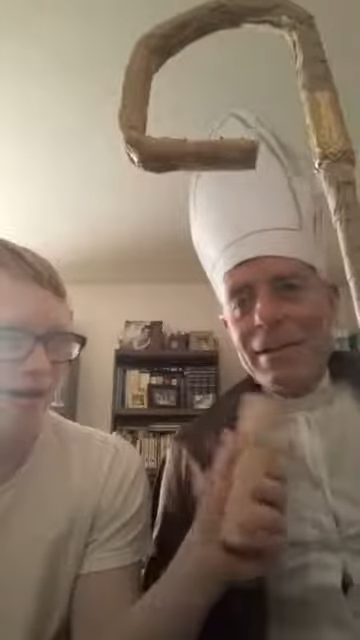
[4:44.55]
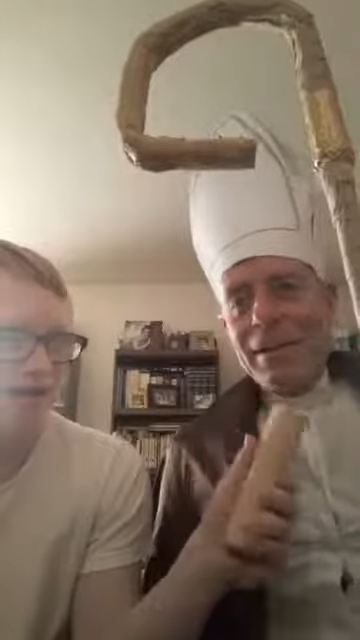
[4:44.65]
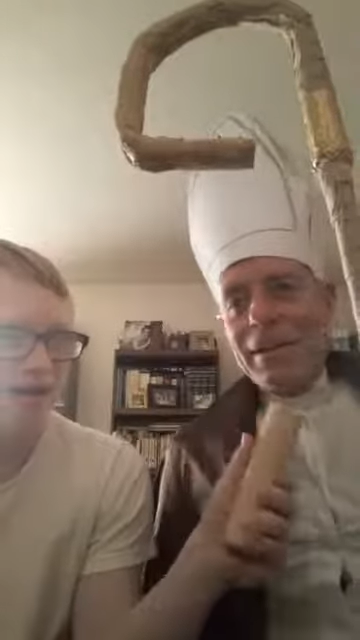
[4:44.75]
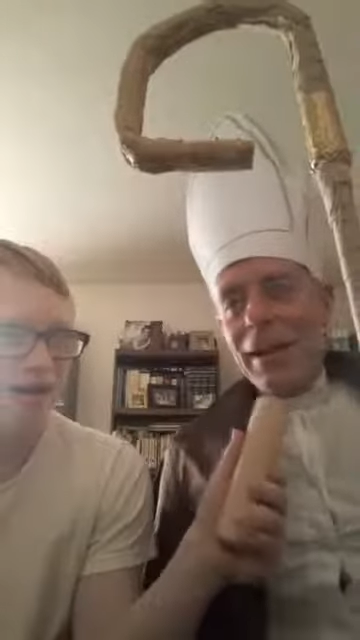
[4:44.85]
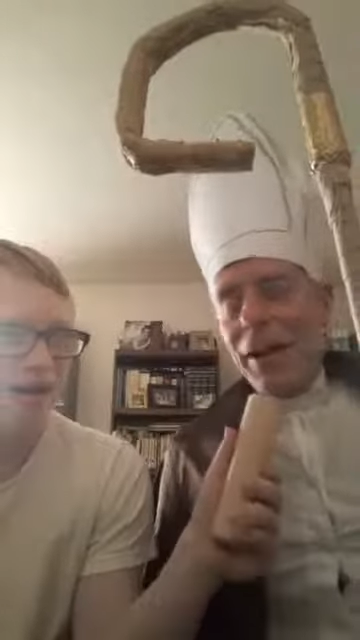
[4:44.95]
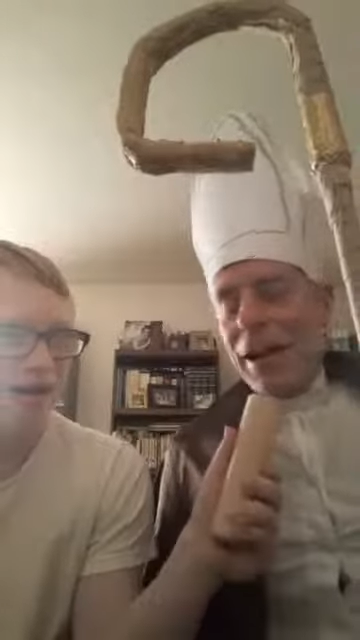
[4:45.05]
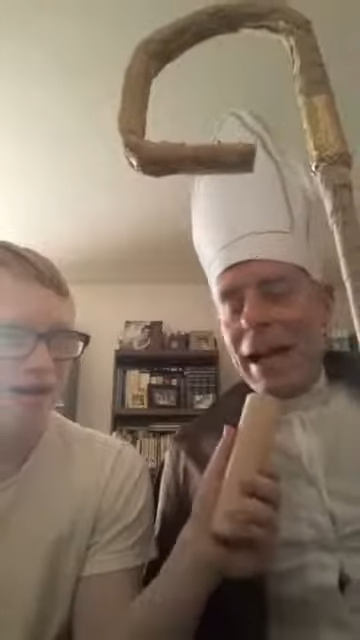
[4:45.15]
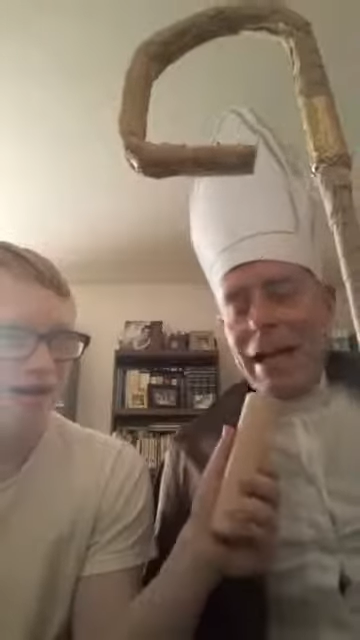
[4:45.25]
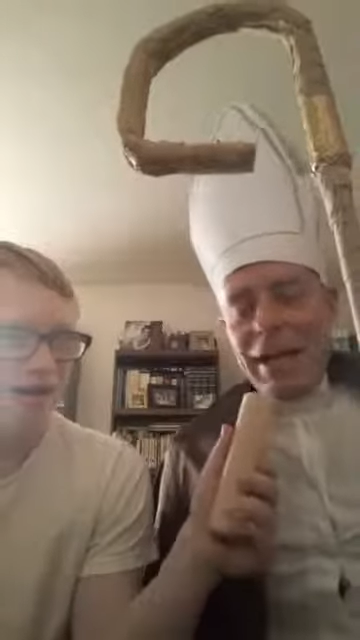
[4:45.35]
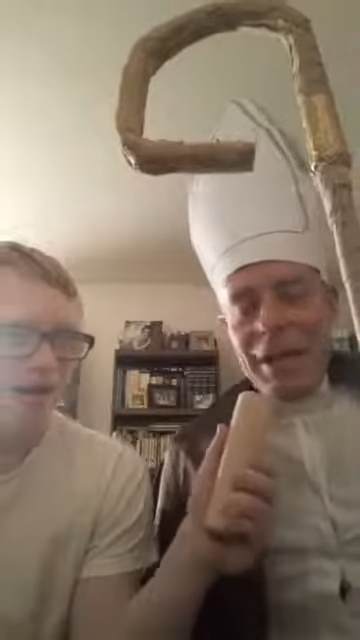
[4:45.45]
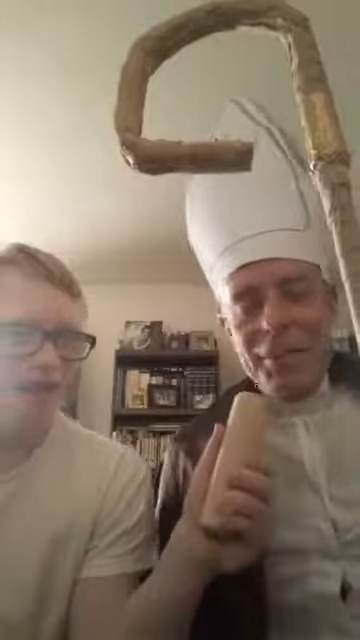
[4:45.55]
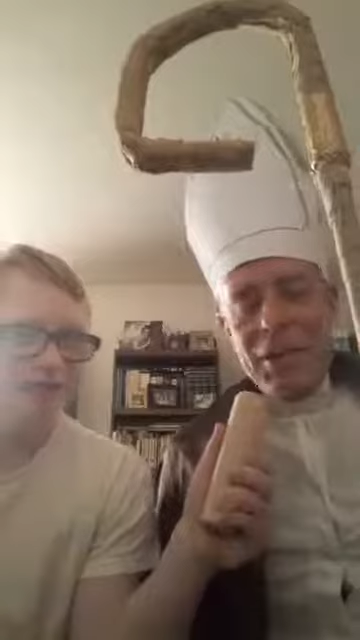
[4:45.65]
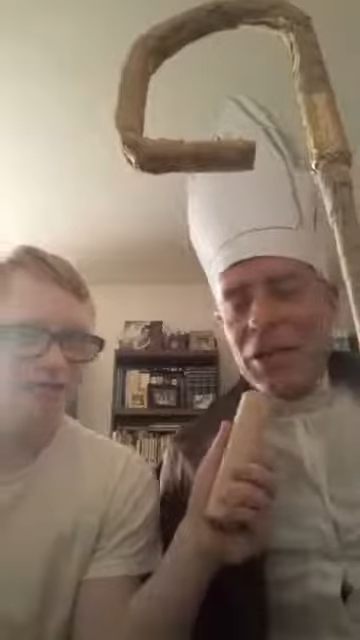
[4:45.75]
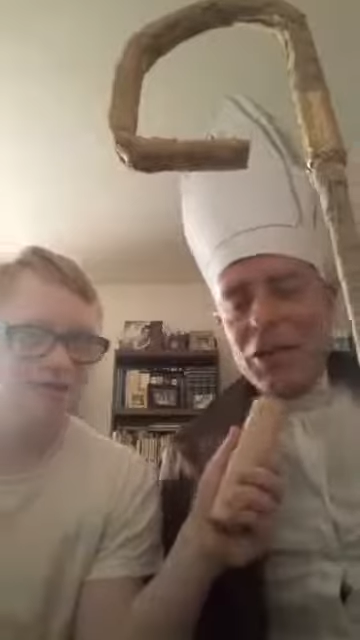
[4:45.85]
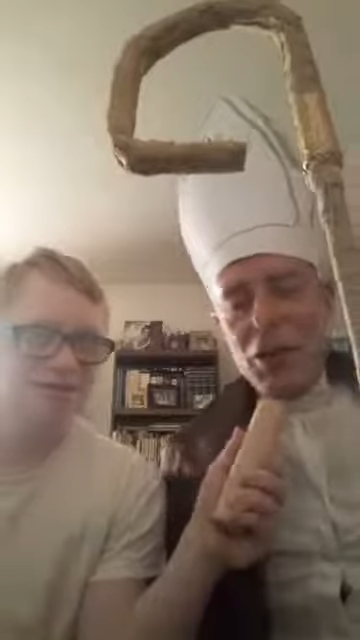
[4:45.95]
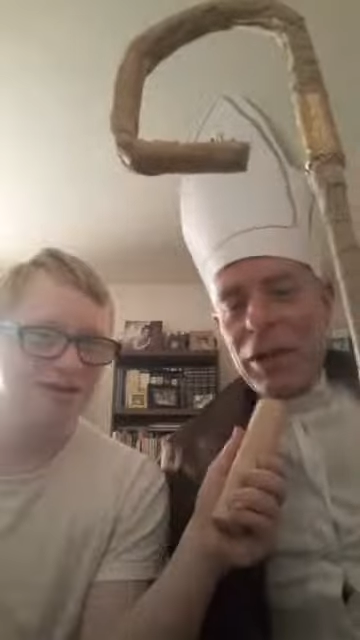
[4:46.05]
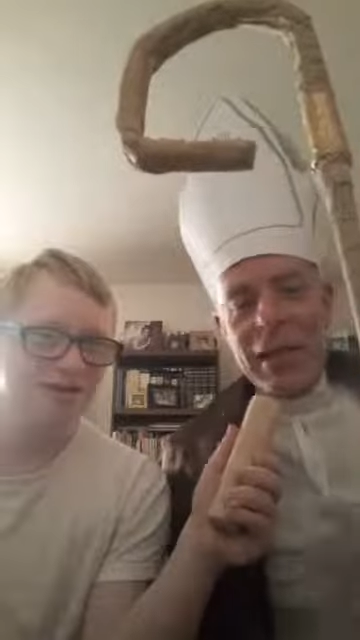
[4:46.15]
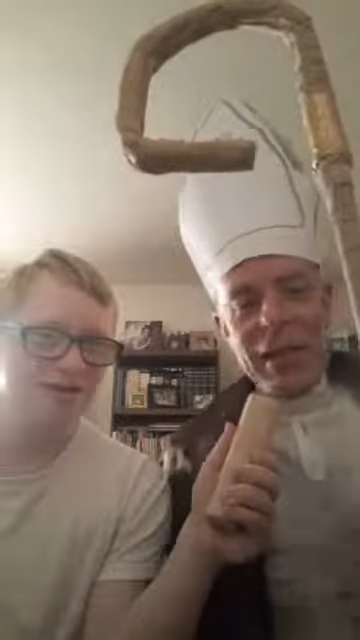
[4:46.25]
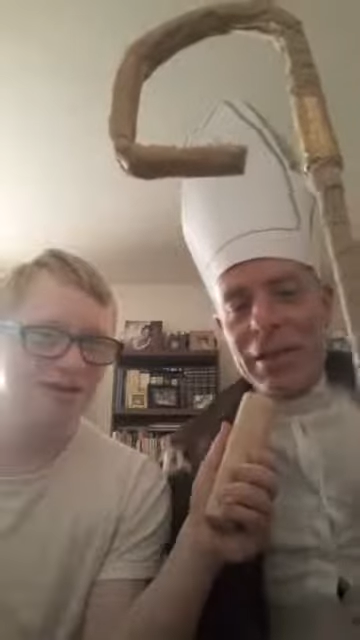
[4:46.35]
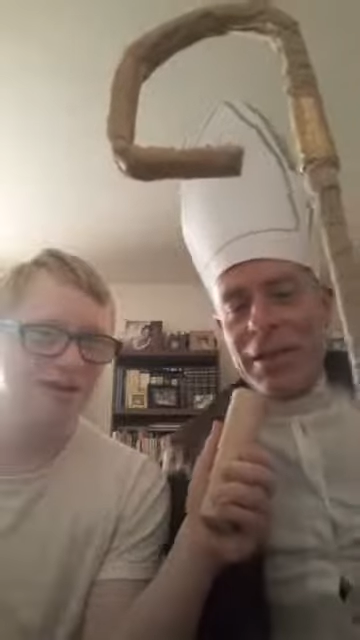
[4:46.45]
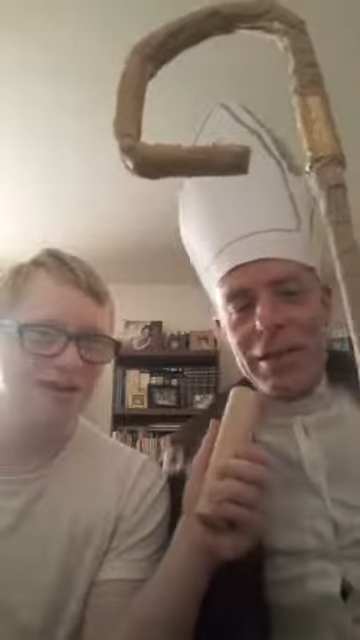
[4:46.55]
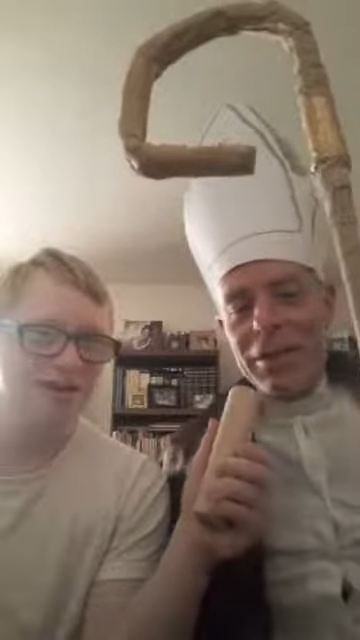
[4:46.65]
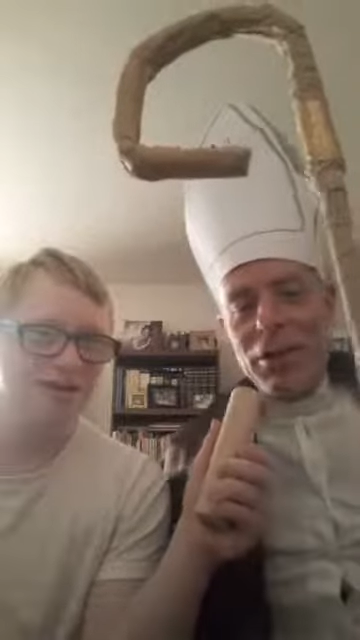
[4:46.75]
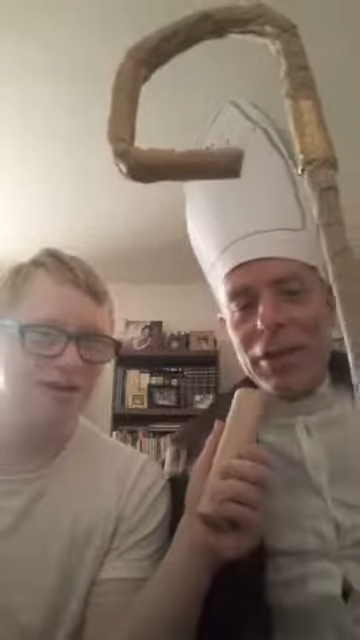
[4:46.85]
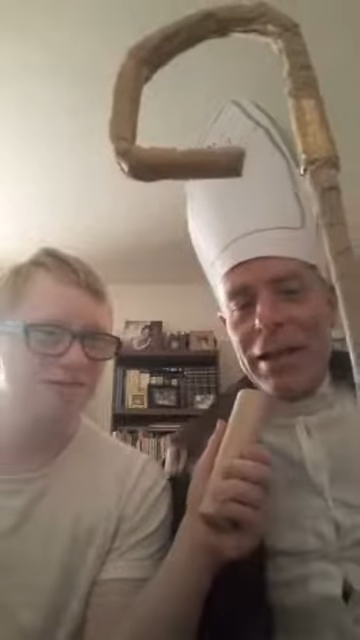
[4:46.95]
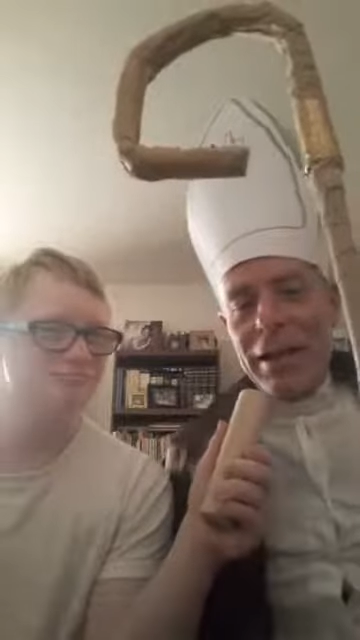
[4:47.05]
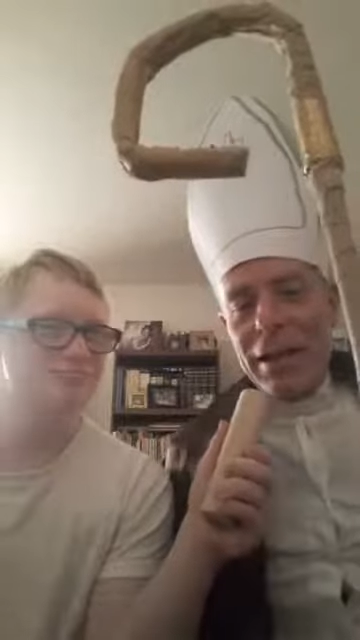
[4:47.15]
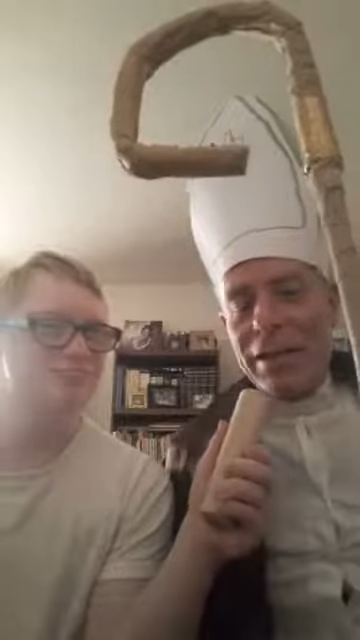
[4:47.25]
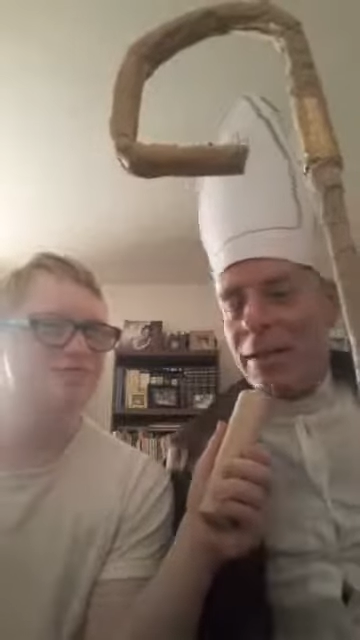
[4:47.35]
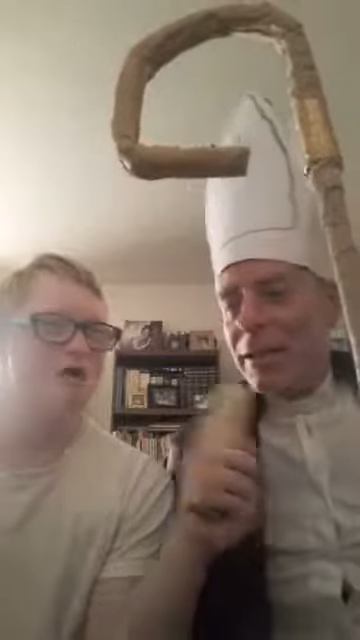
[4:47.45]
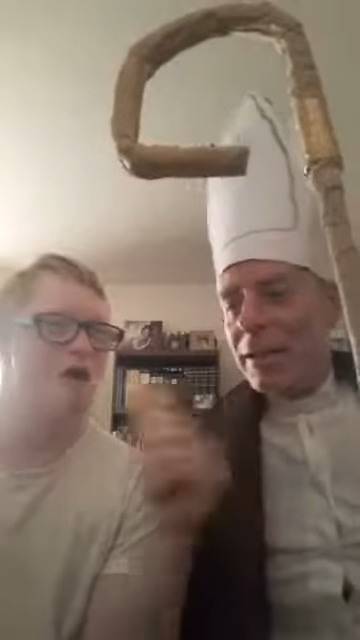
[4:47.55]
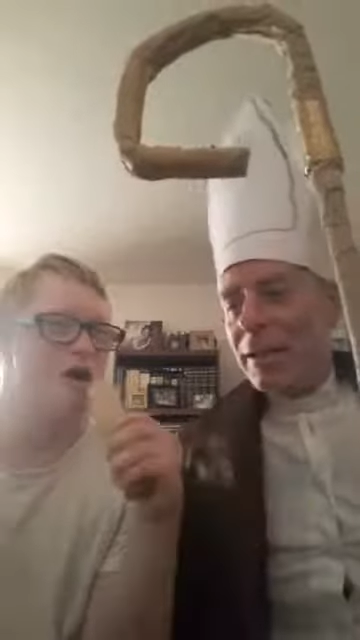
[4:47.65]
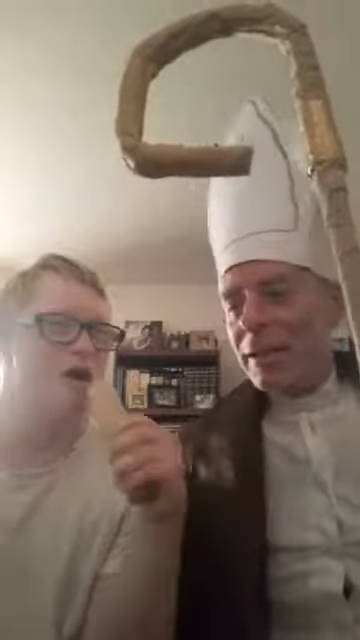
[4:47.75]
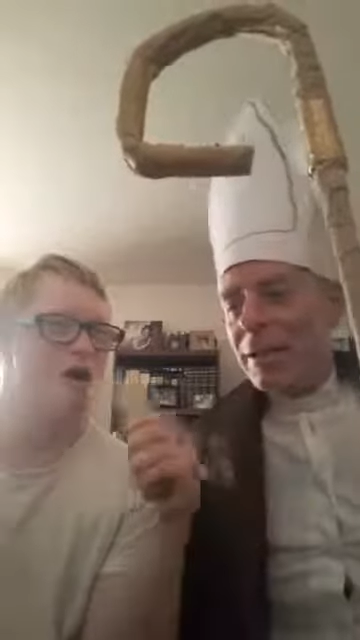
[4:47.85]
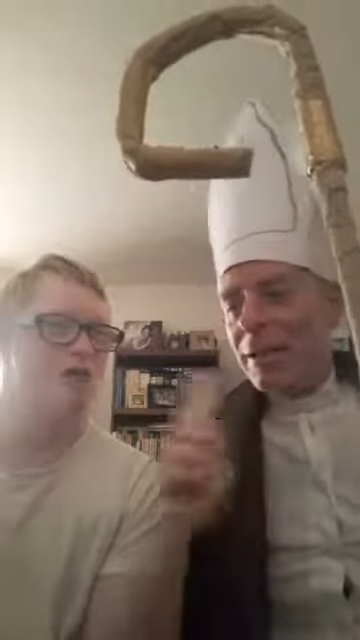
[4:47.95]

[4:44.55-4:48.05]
Oh, I had uh, just turkey, a turkey on uh, ah.